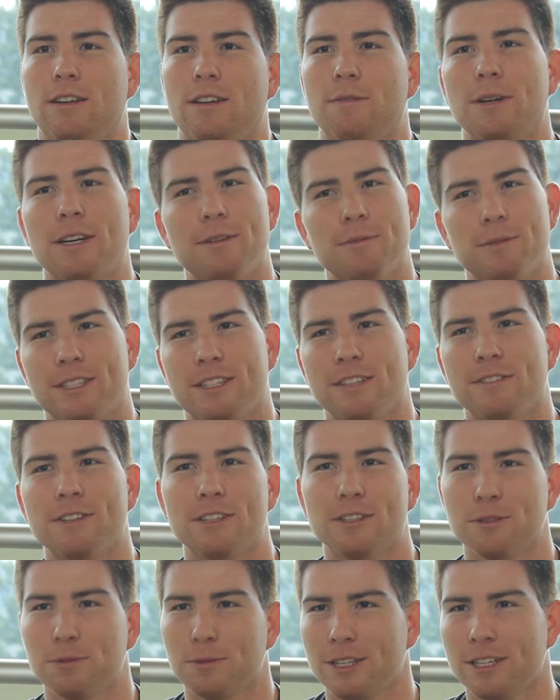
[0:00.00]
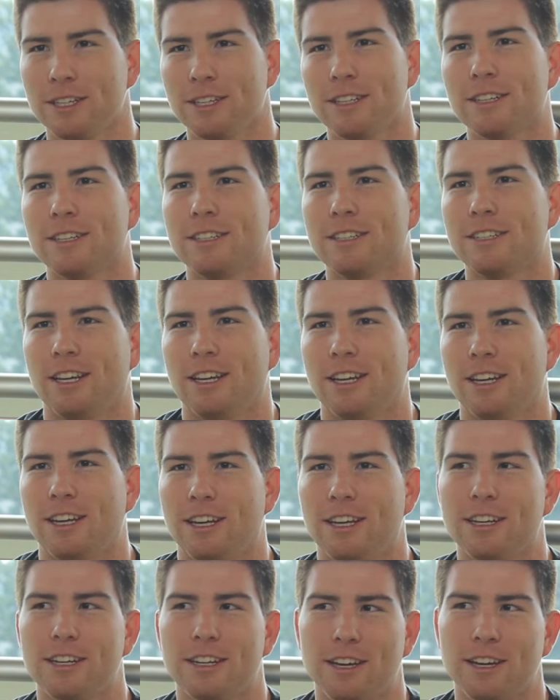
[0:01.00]
My name is Stephen Hildebrand,
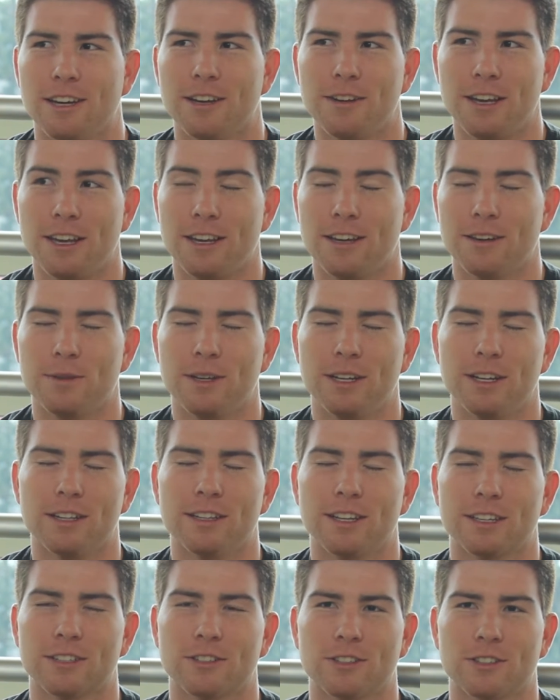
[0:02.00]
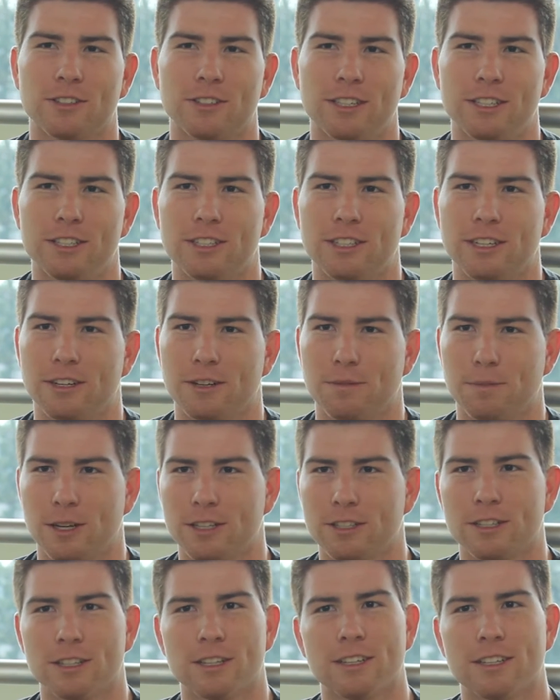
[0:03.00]
and I am an electrical engineering
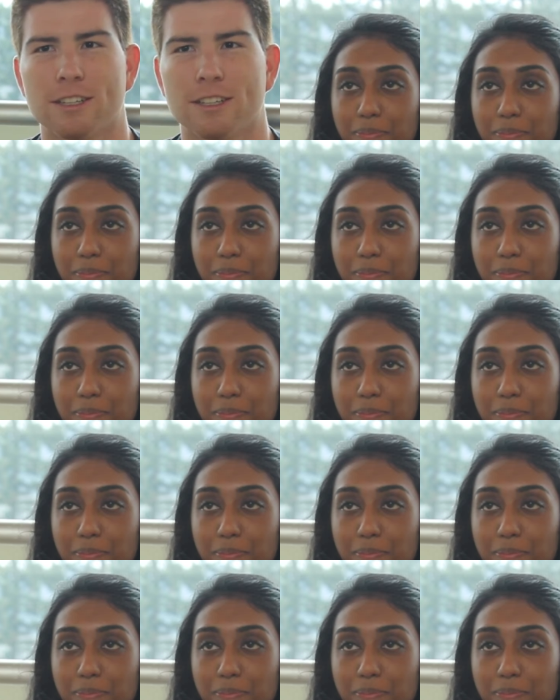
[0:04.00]
major.